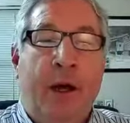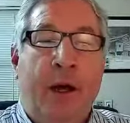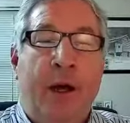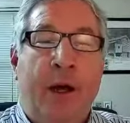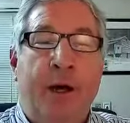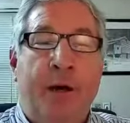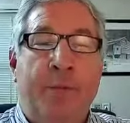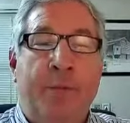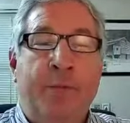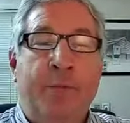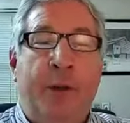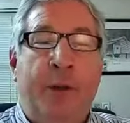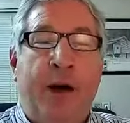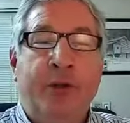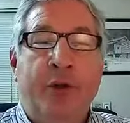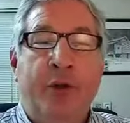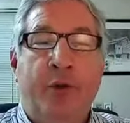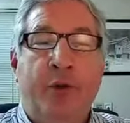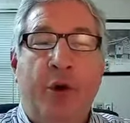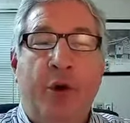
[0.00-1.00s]
I
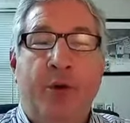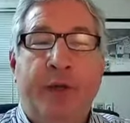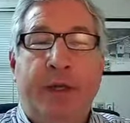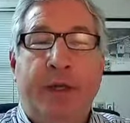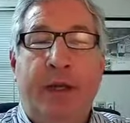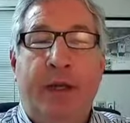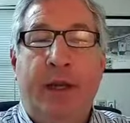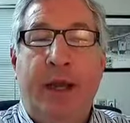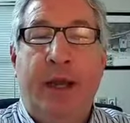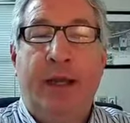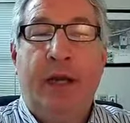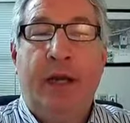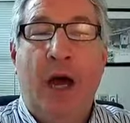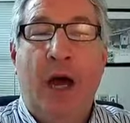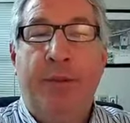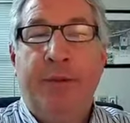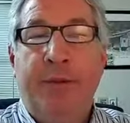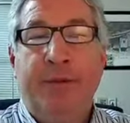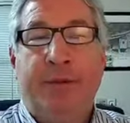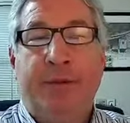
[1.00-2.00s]
also wrote
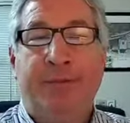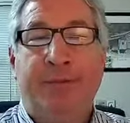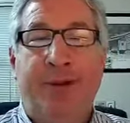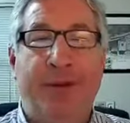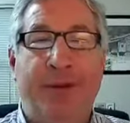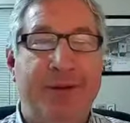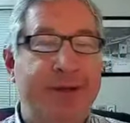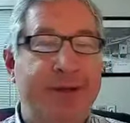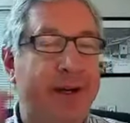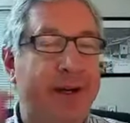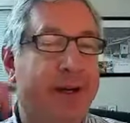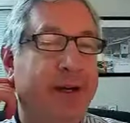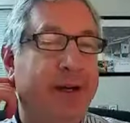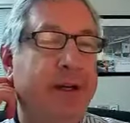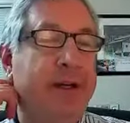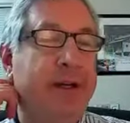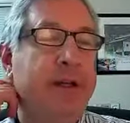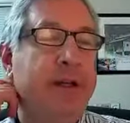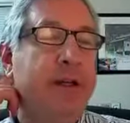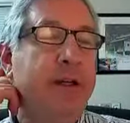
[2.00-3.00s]
some
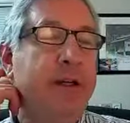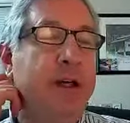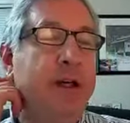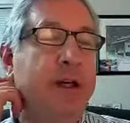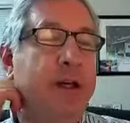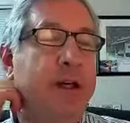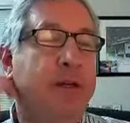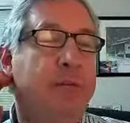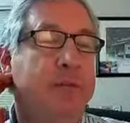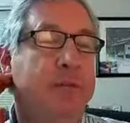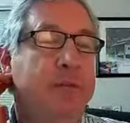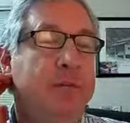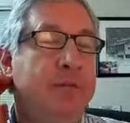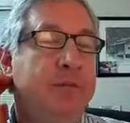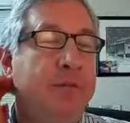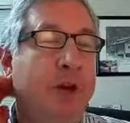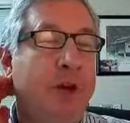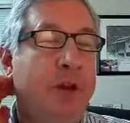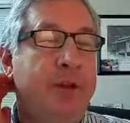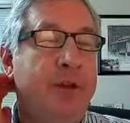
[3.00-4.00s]
commentary on
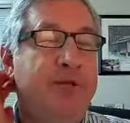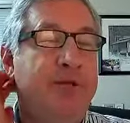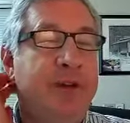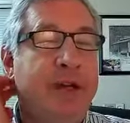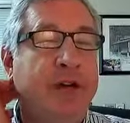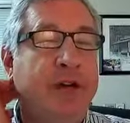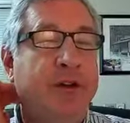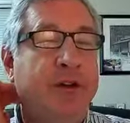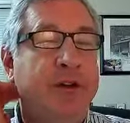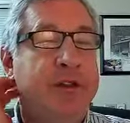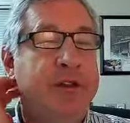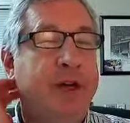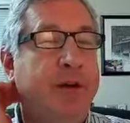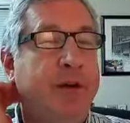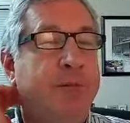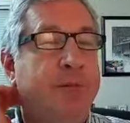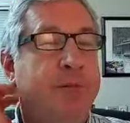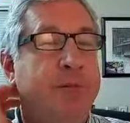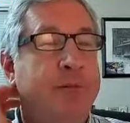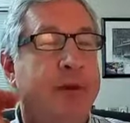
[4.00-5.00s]
the videos
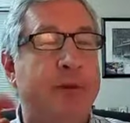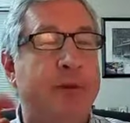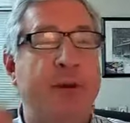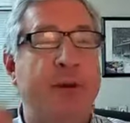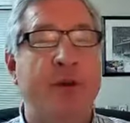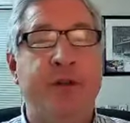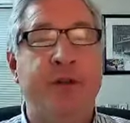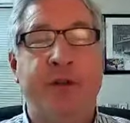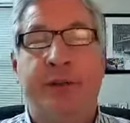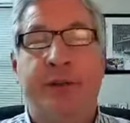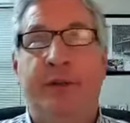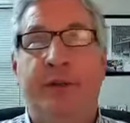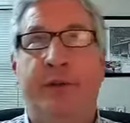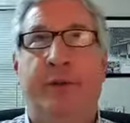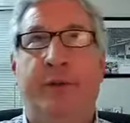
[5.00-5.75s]
that I posted.